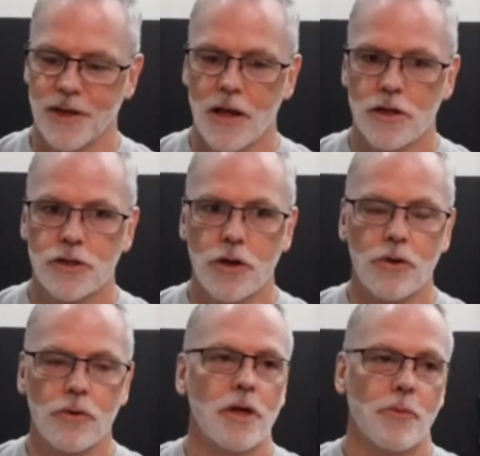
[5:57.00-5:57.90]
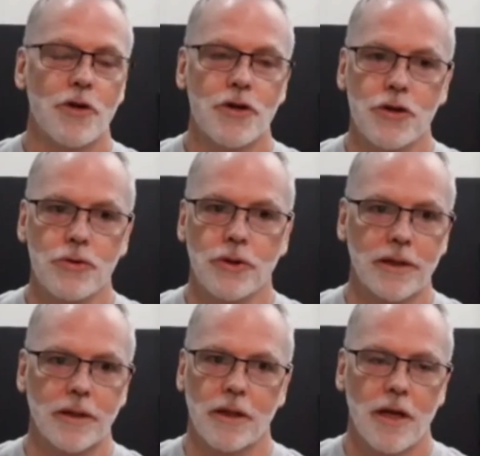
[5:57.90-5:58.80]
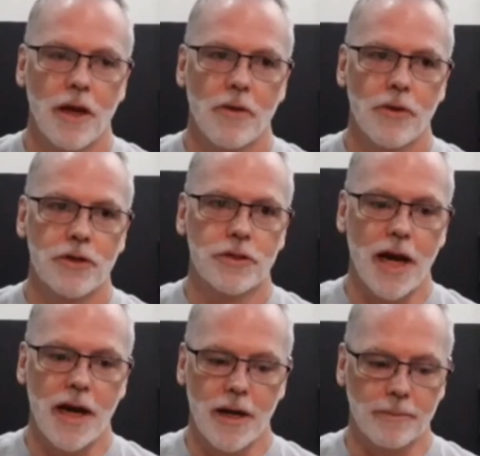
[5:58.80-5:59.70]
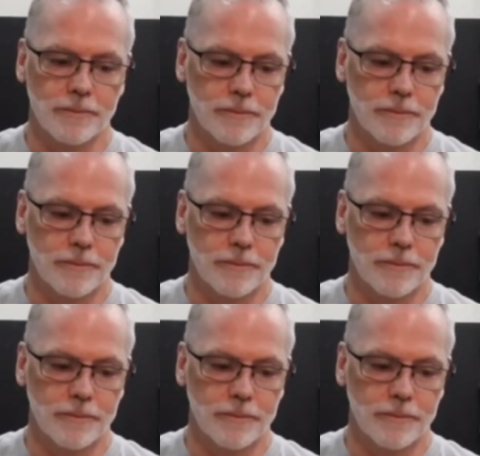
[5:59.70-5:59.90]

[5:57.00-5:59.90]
So when you do like when you sign up,